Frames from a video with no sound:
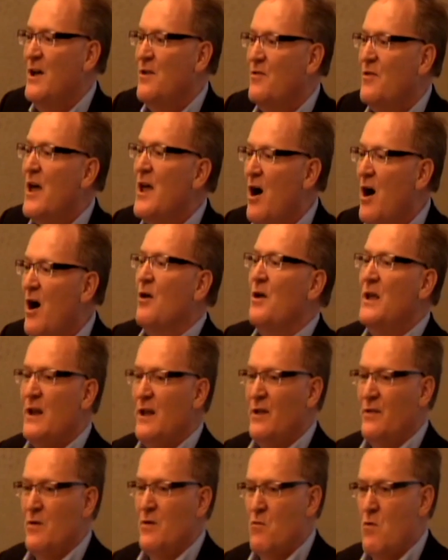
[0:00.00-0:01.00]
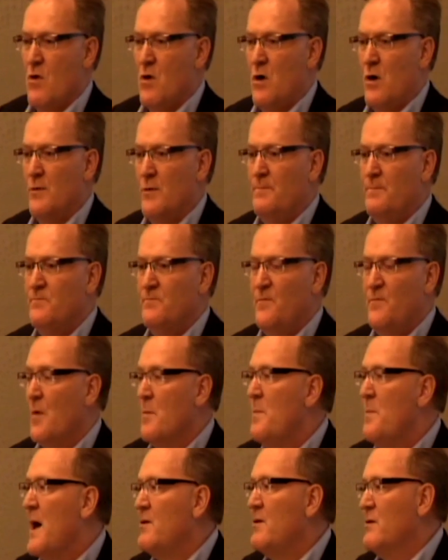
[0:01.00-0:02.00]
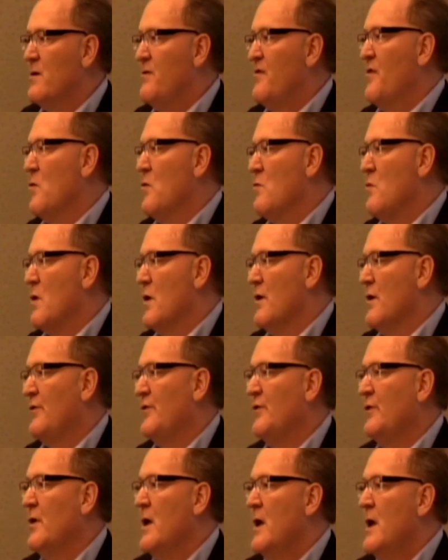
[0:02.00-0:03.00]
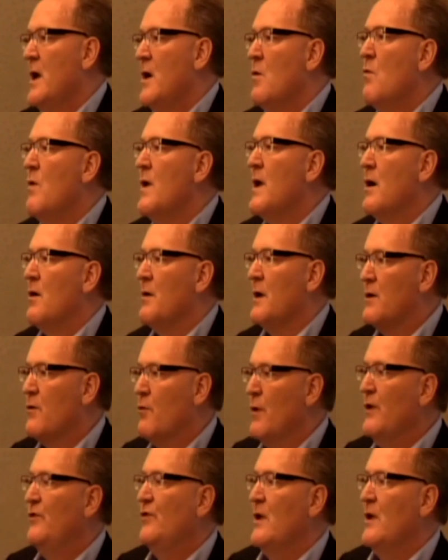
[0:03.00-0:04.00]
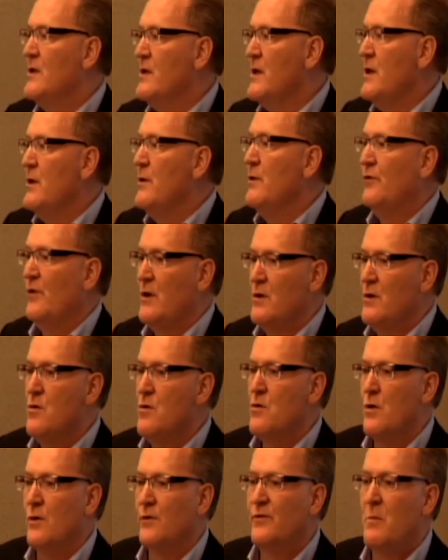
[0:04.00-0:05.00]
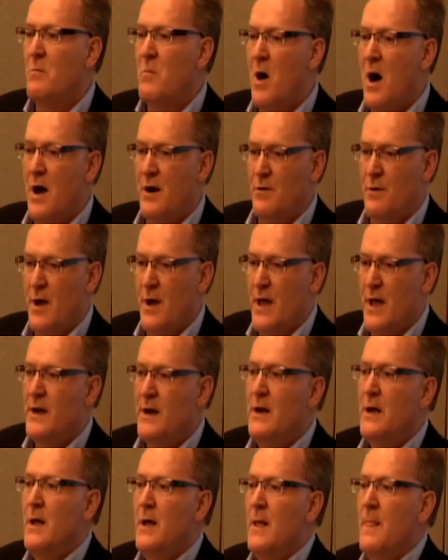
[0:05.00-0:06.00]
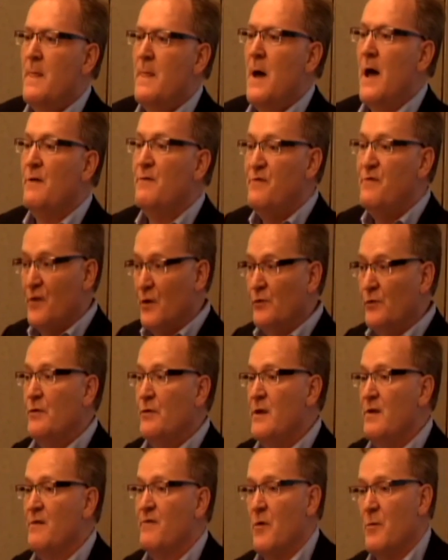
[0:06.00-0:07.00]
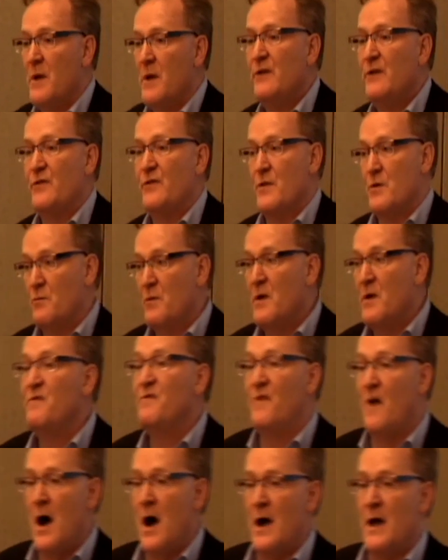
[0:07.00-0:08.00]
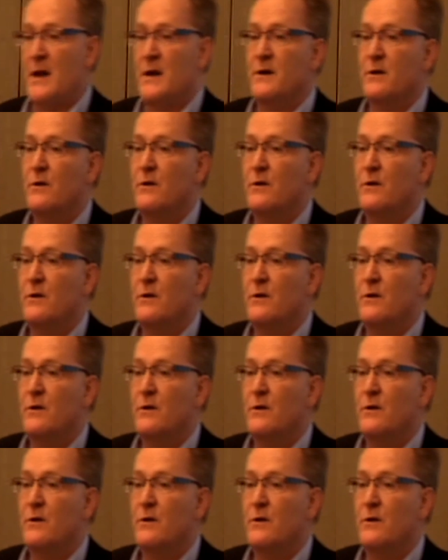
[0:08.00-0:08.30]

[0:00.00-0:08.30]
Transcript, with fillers: They are eating the world. For better or for worse, we are increasingly using Google to moderate and filter the information that we find.